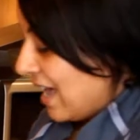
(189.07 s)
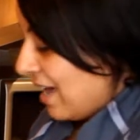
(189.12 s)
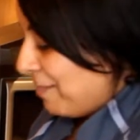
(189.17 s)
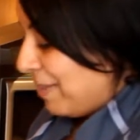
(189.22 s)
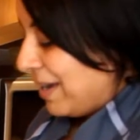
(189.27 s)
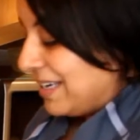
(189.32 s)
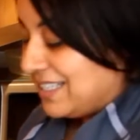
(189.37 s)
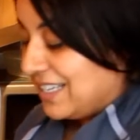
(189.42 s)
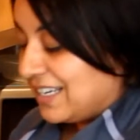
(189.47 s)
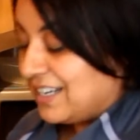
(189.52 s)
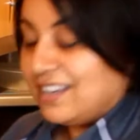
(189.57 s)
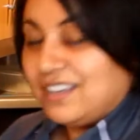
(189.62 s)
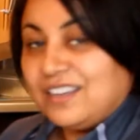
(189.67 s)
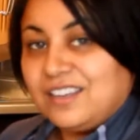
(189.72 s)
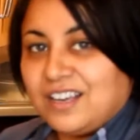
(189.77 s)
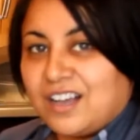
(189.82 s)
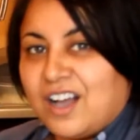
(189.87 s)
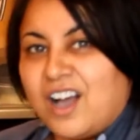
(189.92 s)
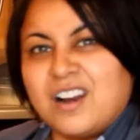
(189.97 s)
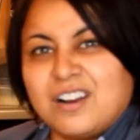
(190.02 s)
Basically
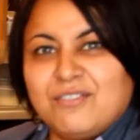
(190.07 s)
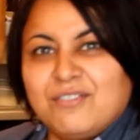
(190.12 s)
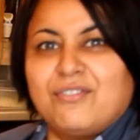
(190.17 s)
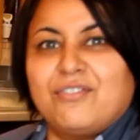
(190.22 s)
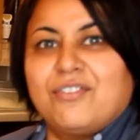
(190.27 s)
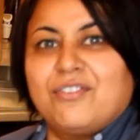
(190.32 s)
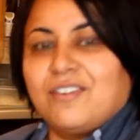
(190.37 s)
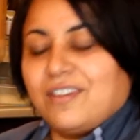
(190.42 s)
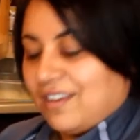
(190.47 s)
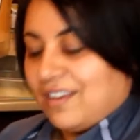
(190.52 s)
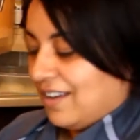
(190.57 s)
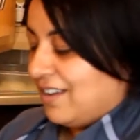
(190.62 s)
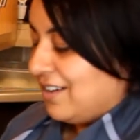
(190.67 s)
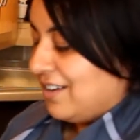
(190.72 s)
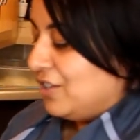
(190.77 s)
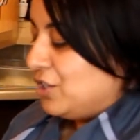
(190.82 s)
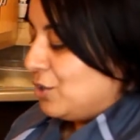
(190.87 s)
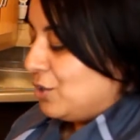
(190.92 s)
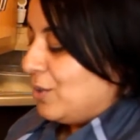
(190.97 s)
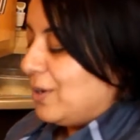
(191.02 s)
you kind of
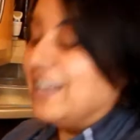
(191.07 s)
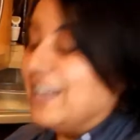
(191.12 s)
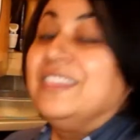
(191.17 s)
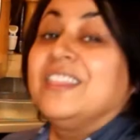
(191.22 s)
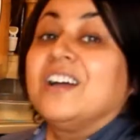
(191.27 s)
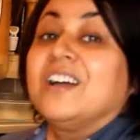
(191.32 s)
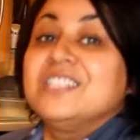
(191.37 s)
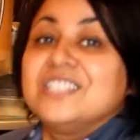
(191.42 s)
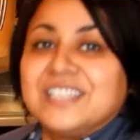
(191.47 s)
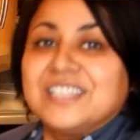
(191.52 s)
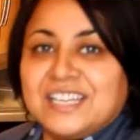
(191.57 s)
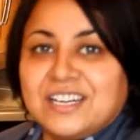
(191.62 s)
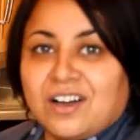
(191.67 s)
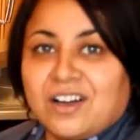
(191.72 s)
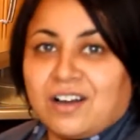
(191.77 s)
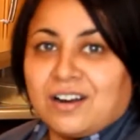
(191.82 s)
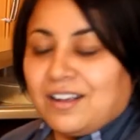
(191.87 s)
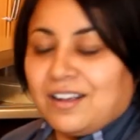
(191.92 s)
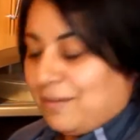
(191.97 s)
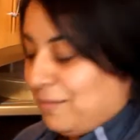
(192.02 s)
do andaj de naal,